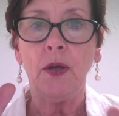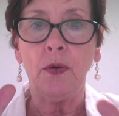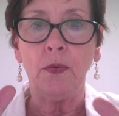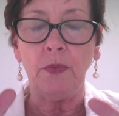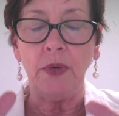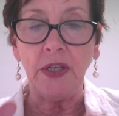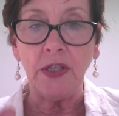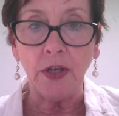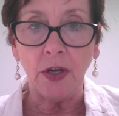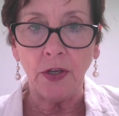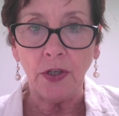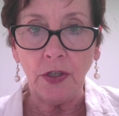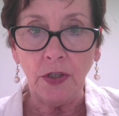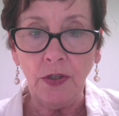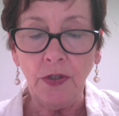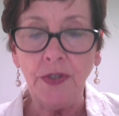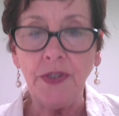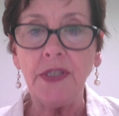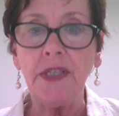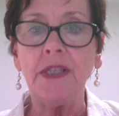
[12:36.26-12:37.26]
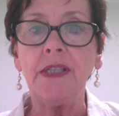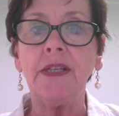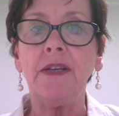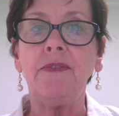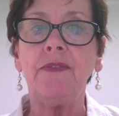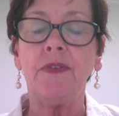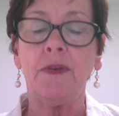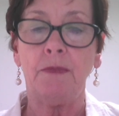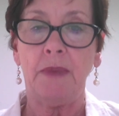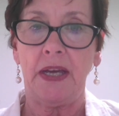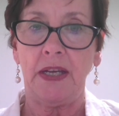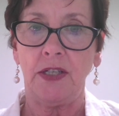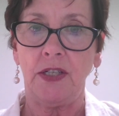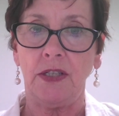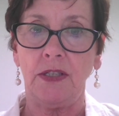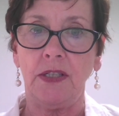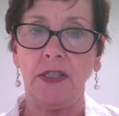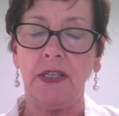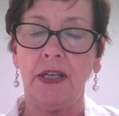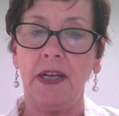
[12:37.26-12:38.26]
We don't use this
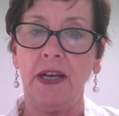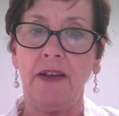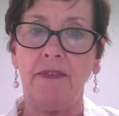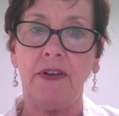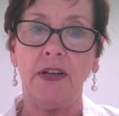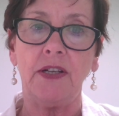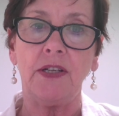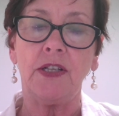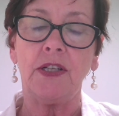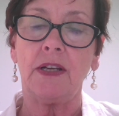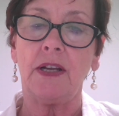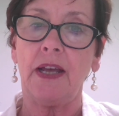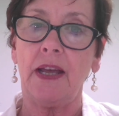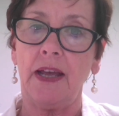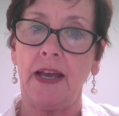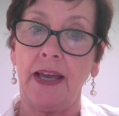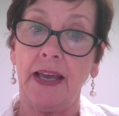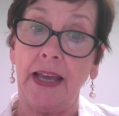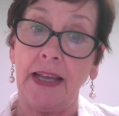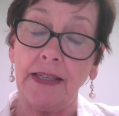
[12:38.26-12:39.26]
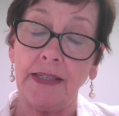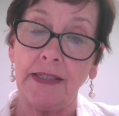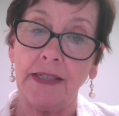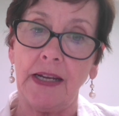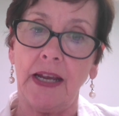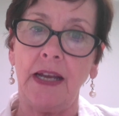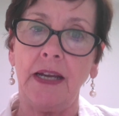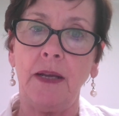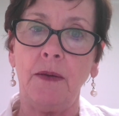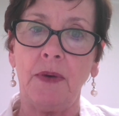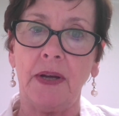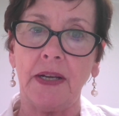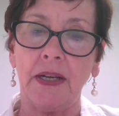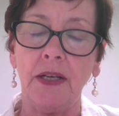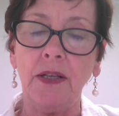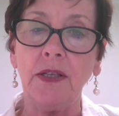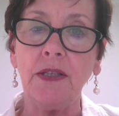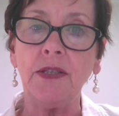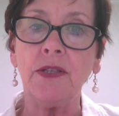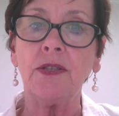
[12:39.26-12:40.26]
information to leverage against anyone
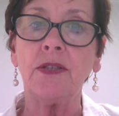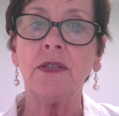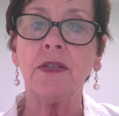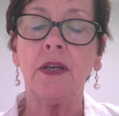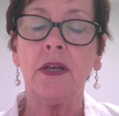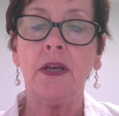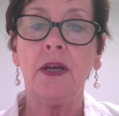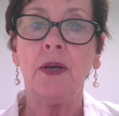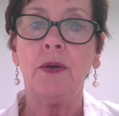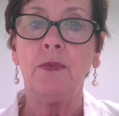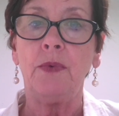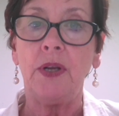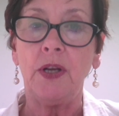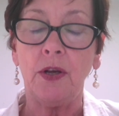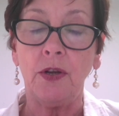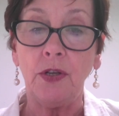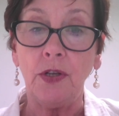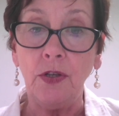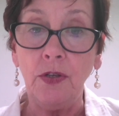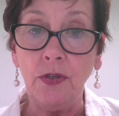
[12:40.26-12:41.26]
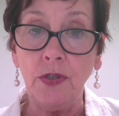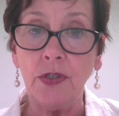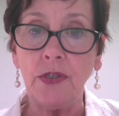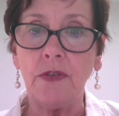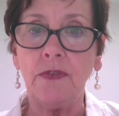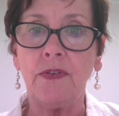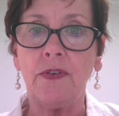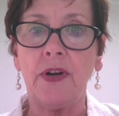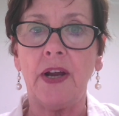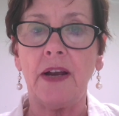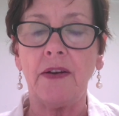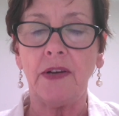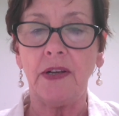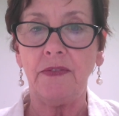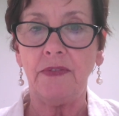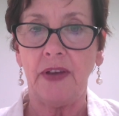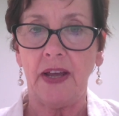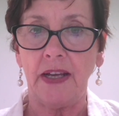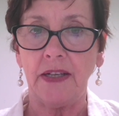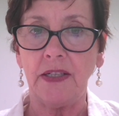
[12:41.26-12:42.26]
else. We don't use it for our
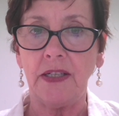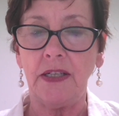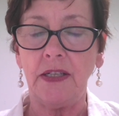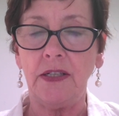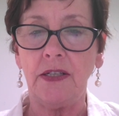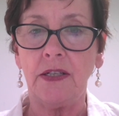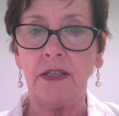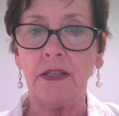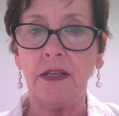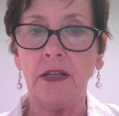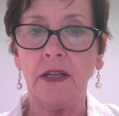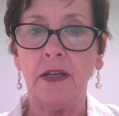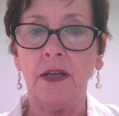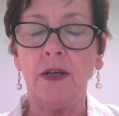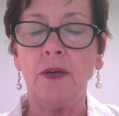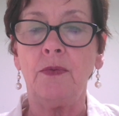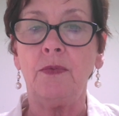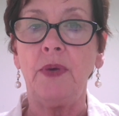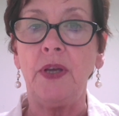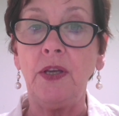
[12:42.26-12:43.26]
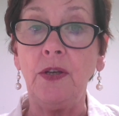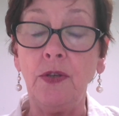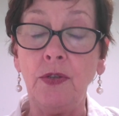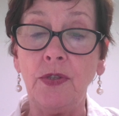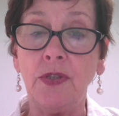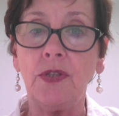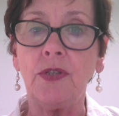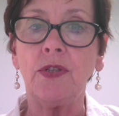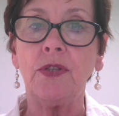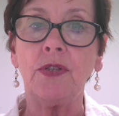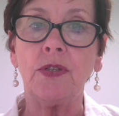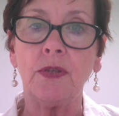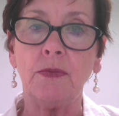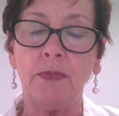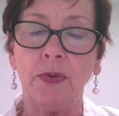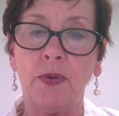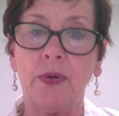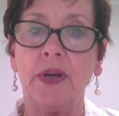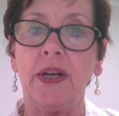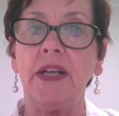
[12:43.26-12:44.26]
advantage. We use it to
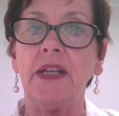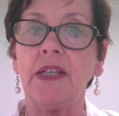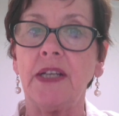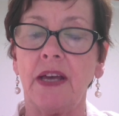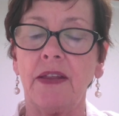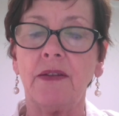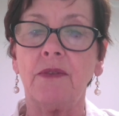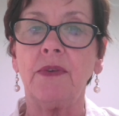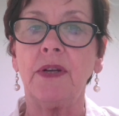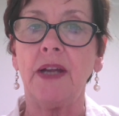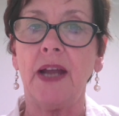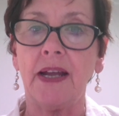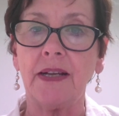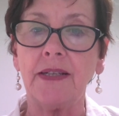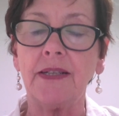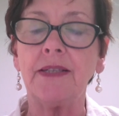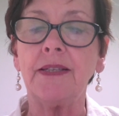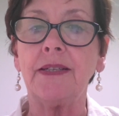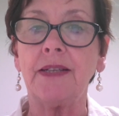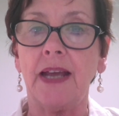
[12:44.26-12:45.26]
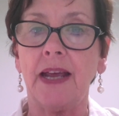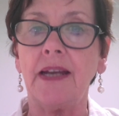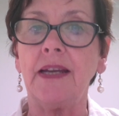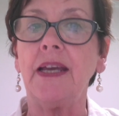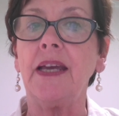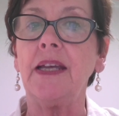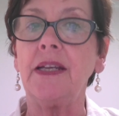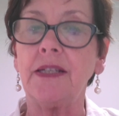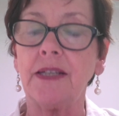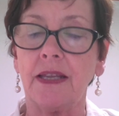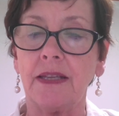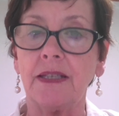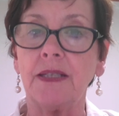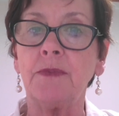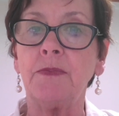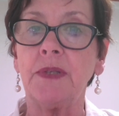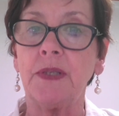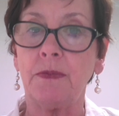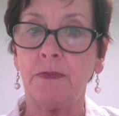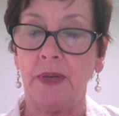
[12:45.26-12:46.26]
support each other in understanding each other's
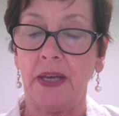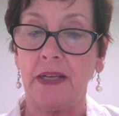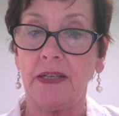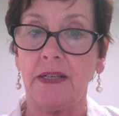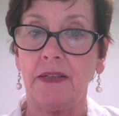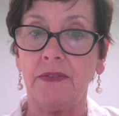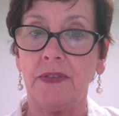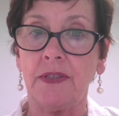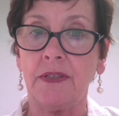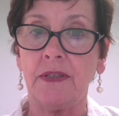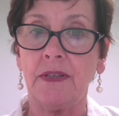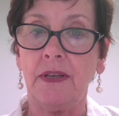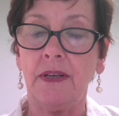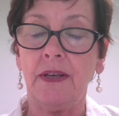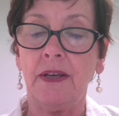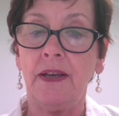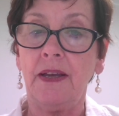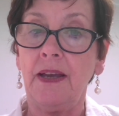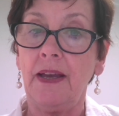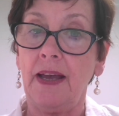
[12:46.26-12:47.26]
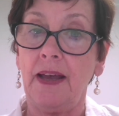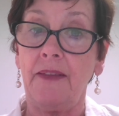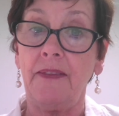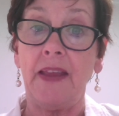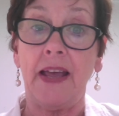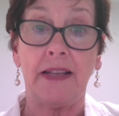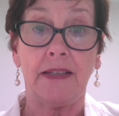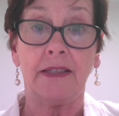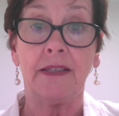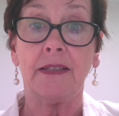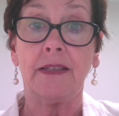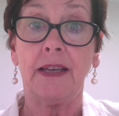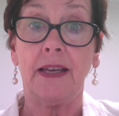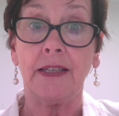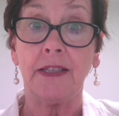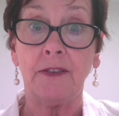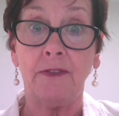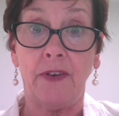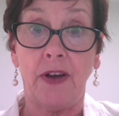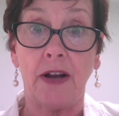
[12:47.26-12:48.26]
perspectives. And that's
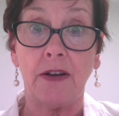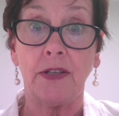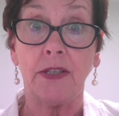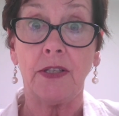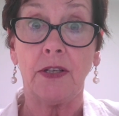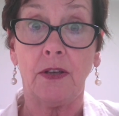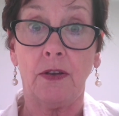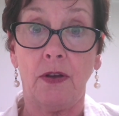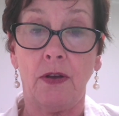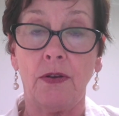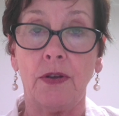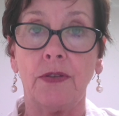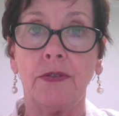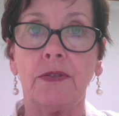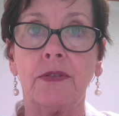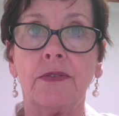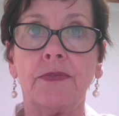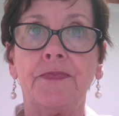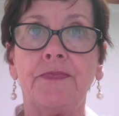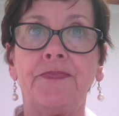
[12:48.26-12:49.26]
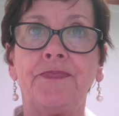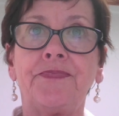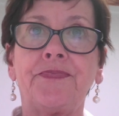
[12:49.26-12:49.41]
as far as it goes.